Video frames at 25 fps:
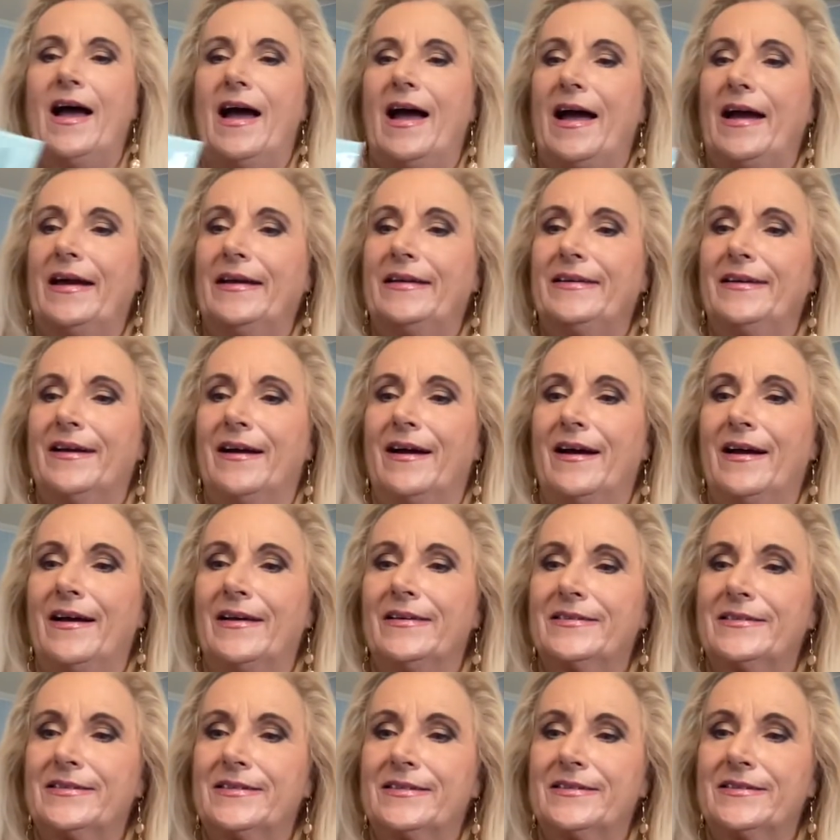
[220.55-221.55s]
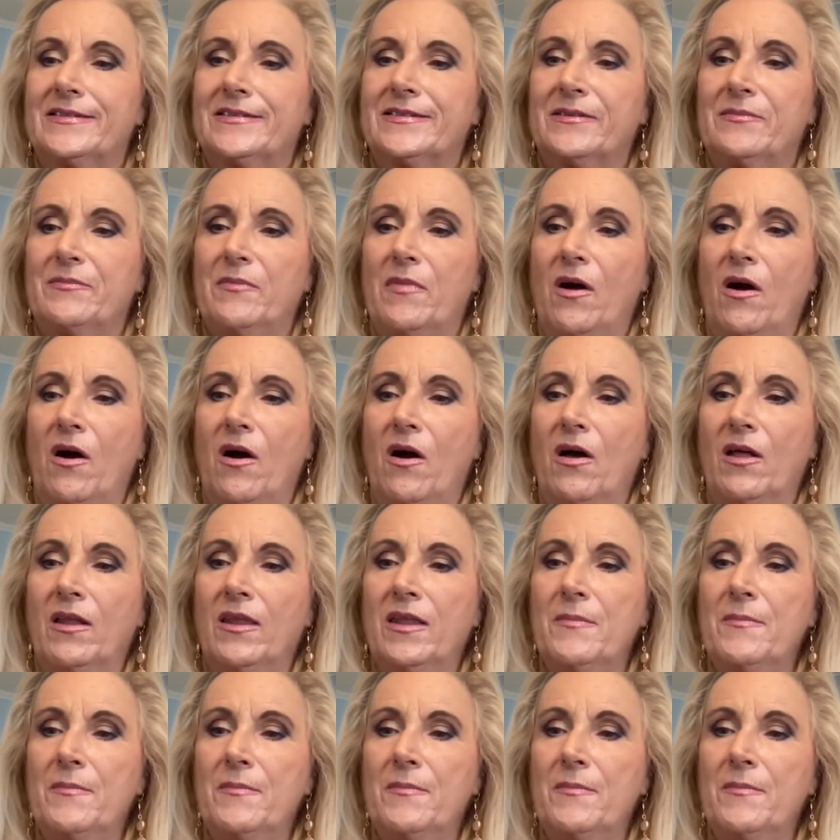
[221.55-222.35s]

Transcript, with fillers: I got some All